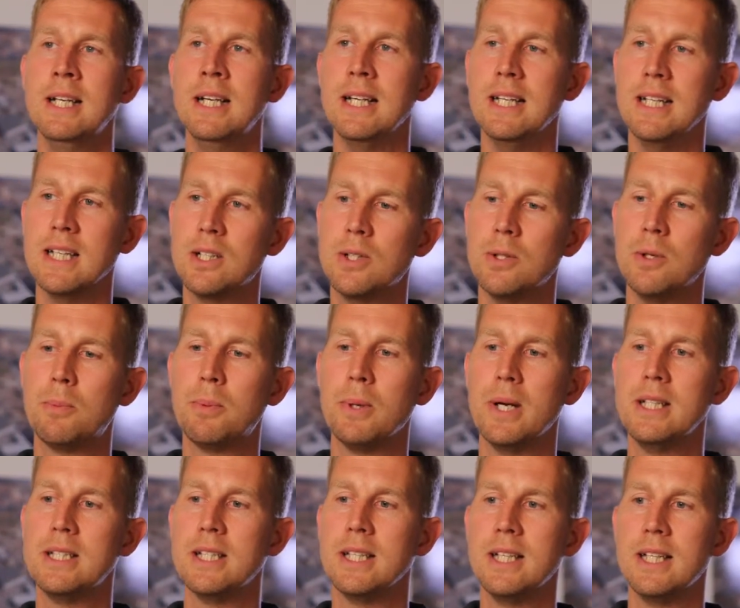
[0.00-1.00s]
and
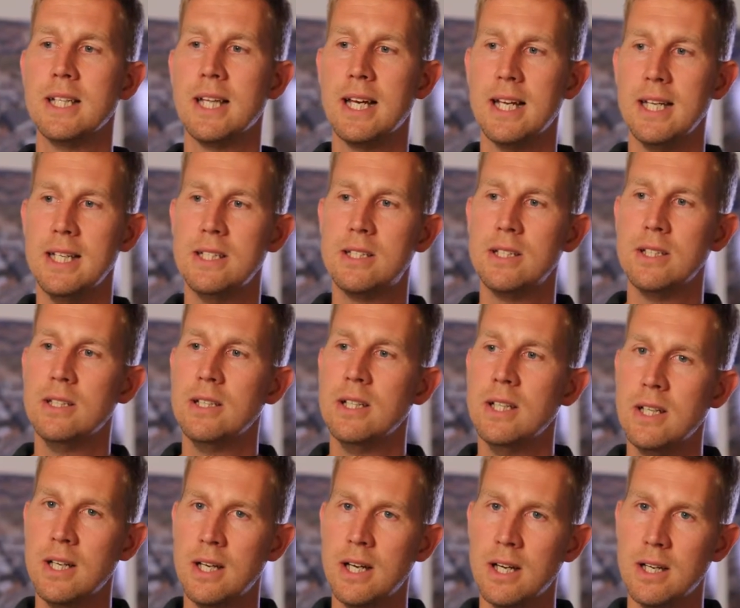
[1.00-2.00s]
incorporating that into
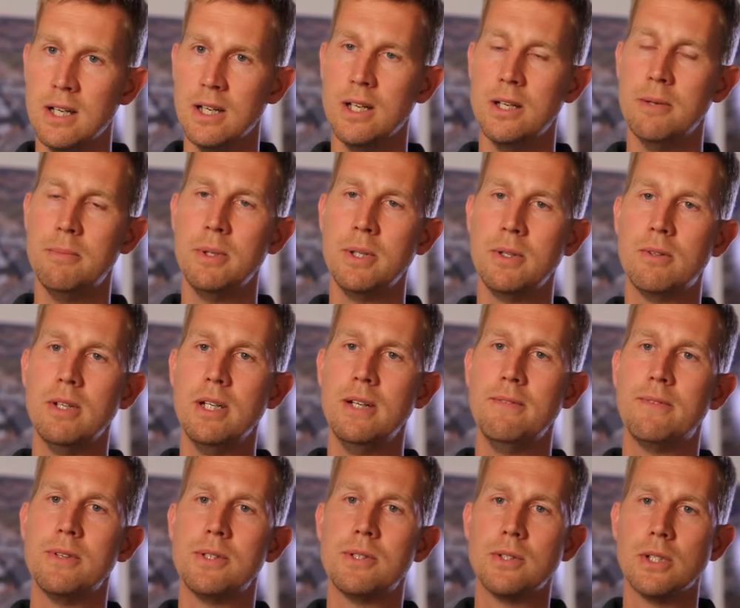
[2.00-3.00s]
urban green
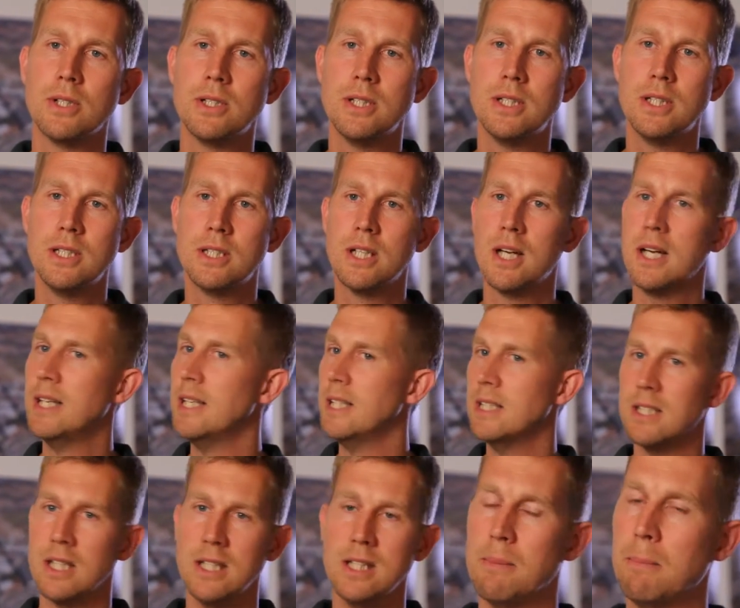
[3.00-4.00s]
infrastructure design
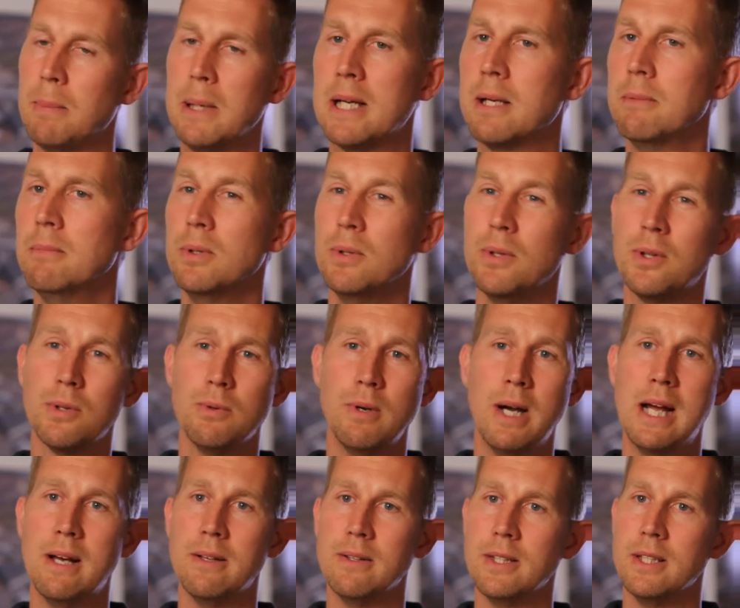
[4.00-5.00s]
is applicable
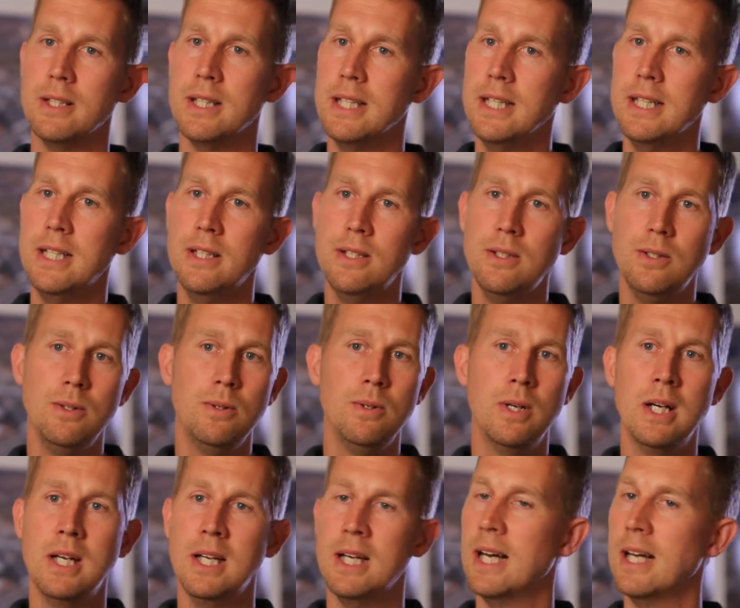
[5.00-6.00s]
throughout the EU
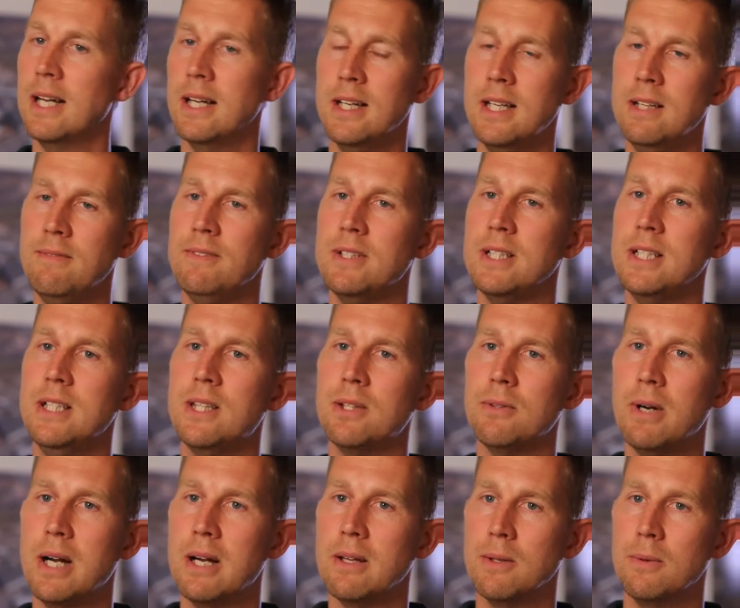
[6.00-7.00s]
and indeed
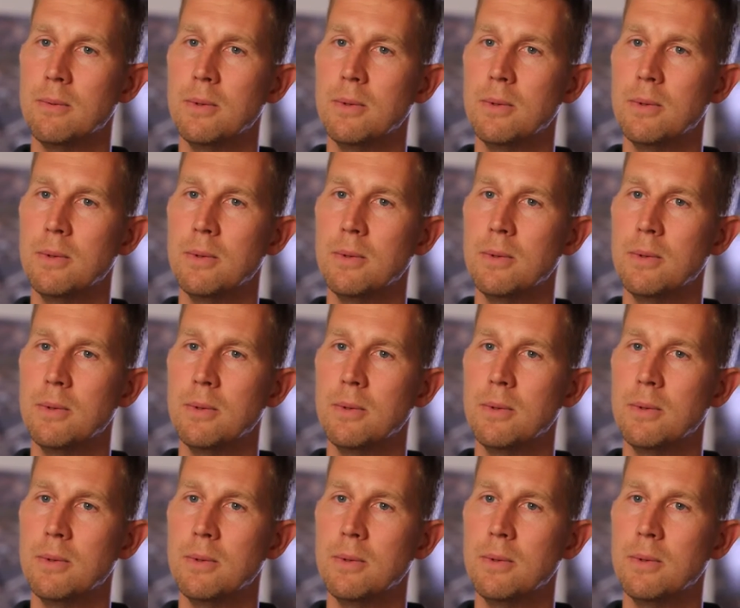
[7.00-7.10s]
throughout the